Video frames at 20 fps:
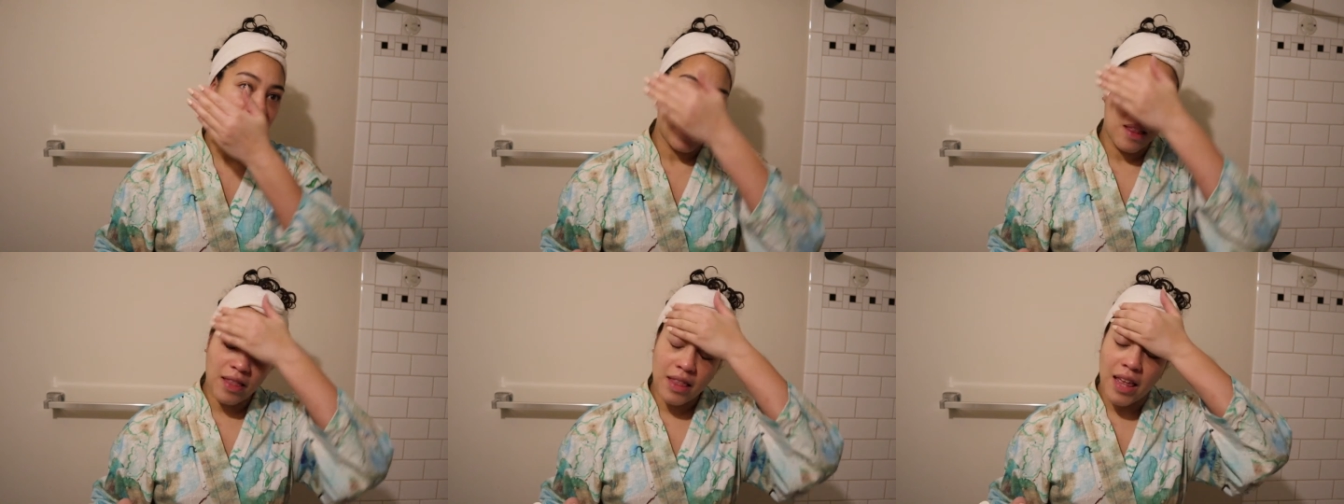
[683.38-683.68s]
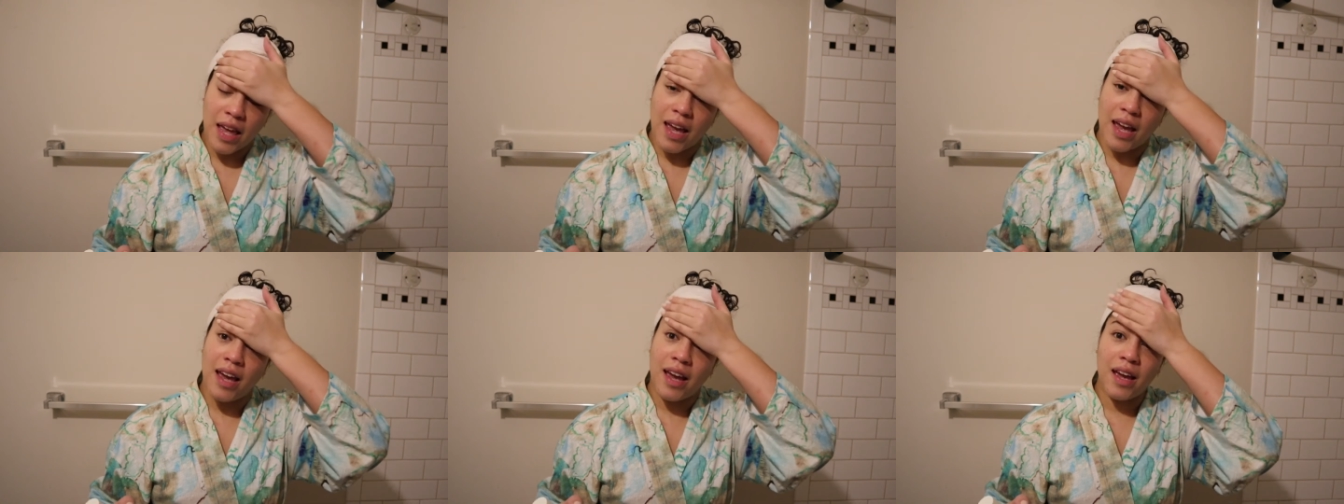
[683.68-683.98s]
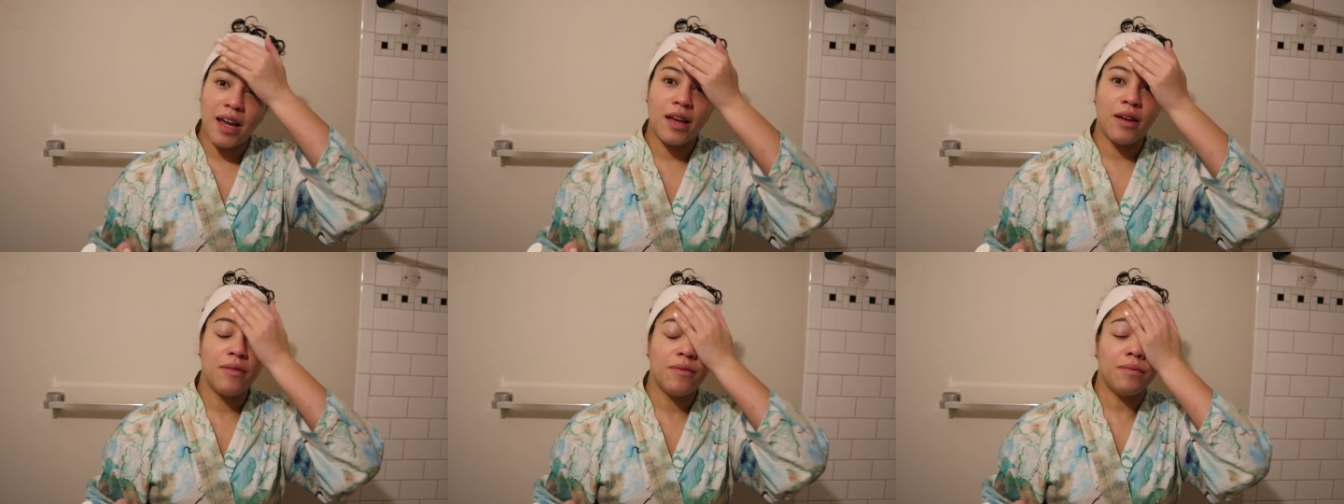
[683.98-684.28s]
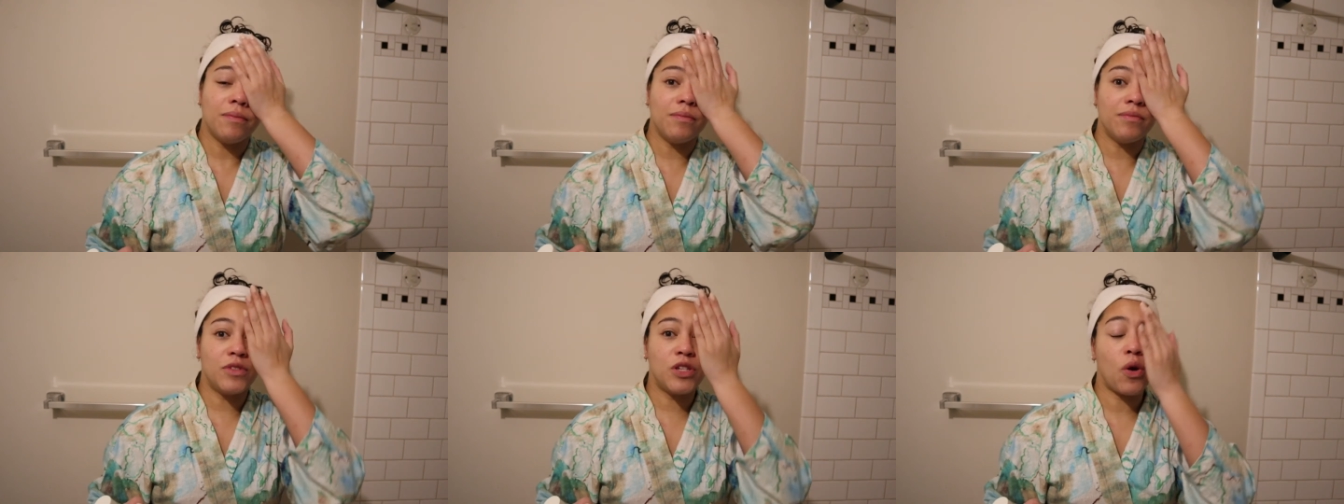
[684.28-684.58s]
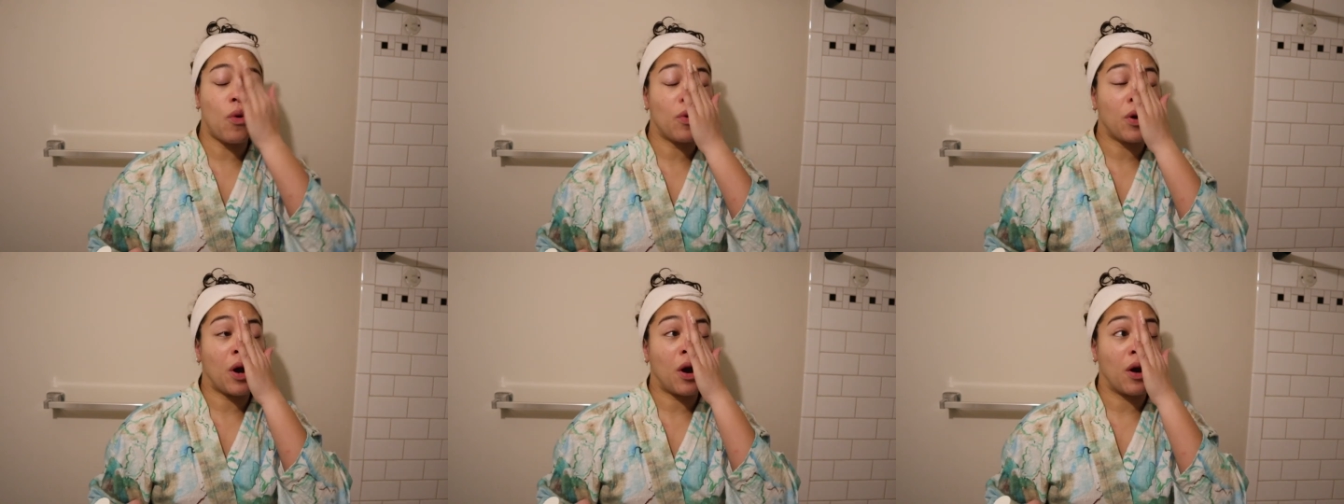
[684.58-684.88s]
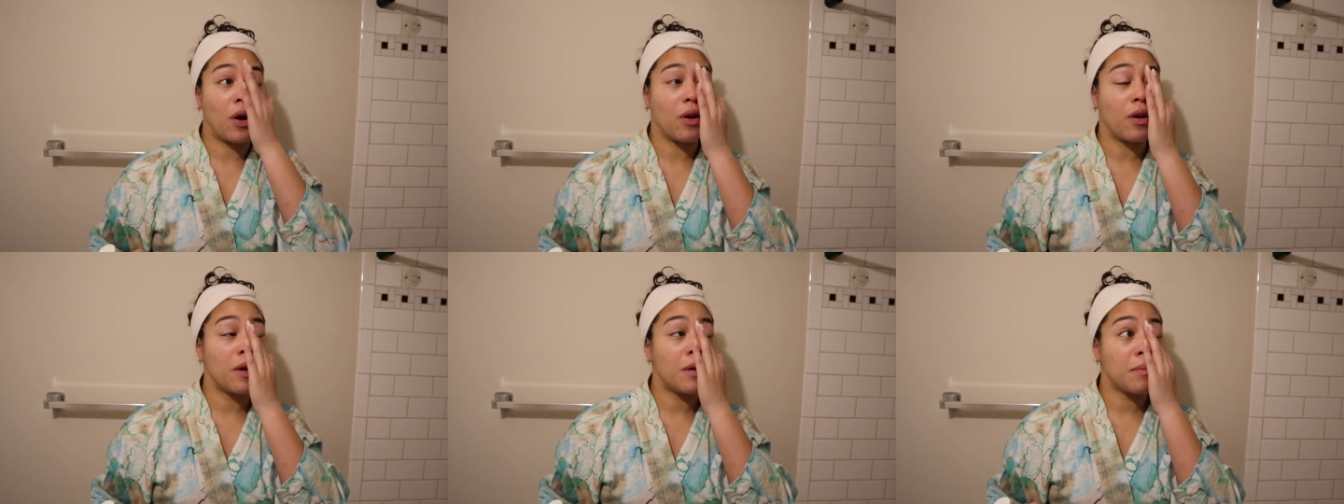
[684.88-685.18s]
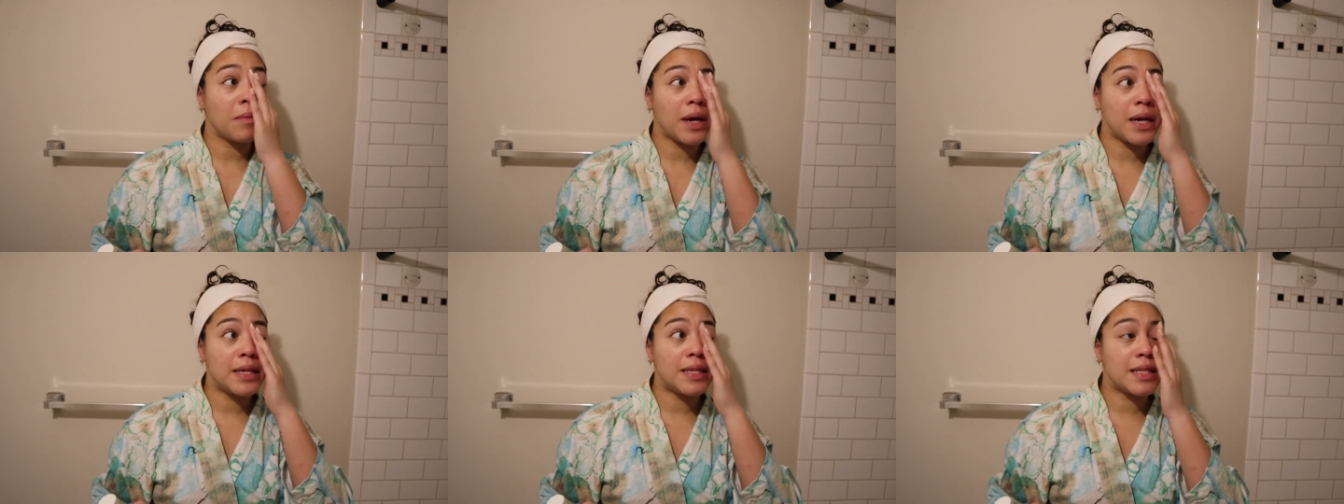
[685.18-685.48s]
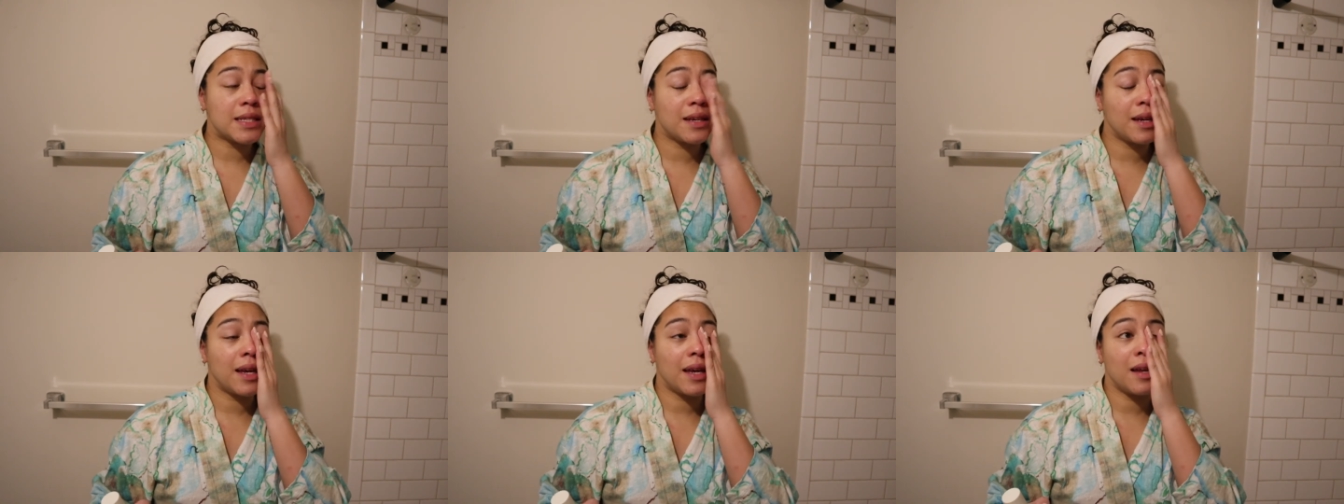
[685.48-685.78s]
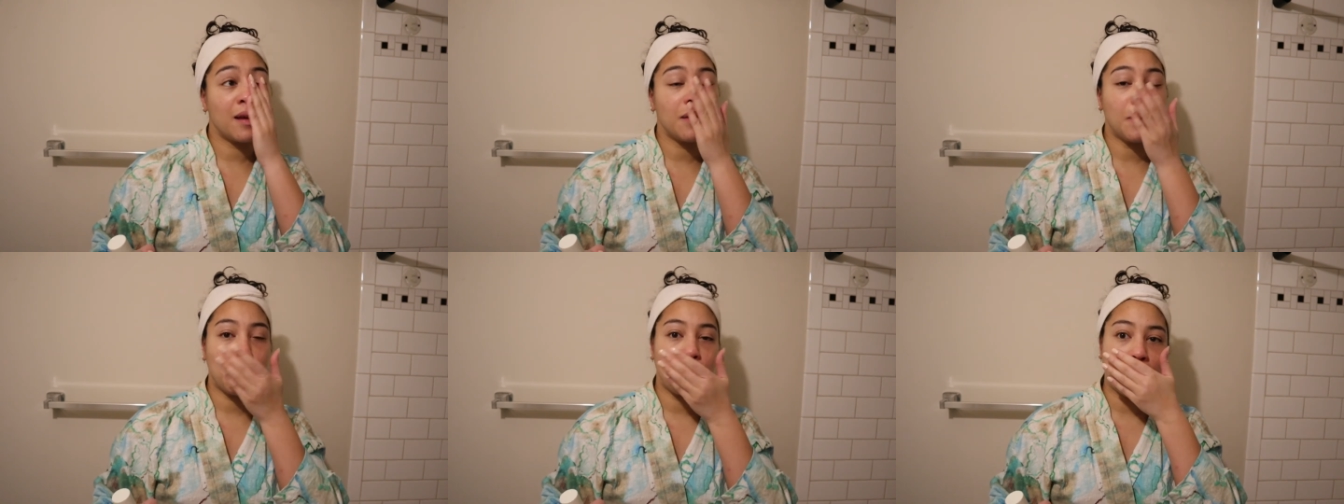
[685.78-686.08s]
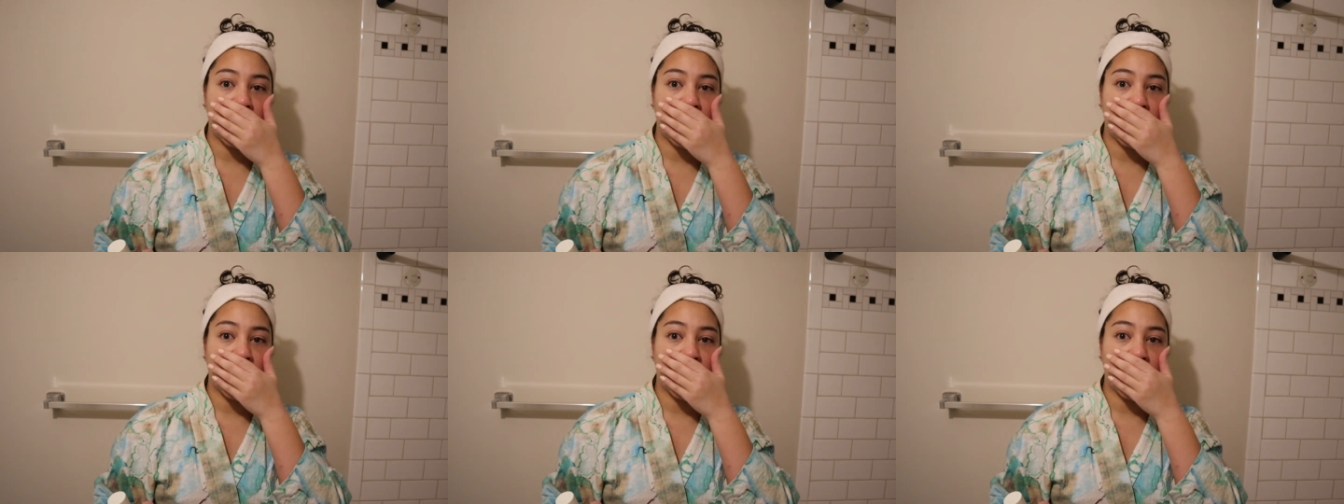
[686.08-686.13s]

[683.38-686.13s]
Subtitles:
They don't hurt my skin,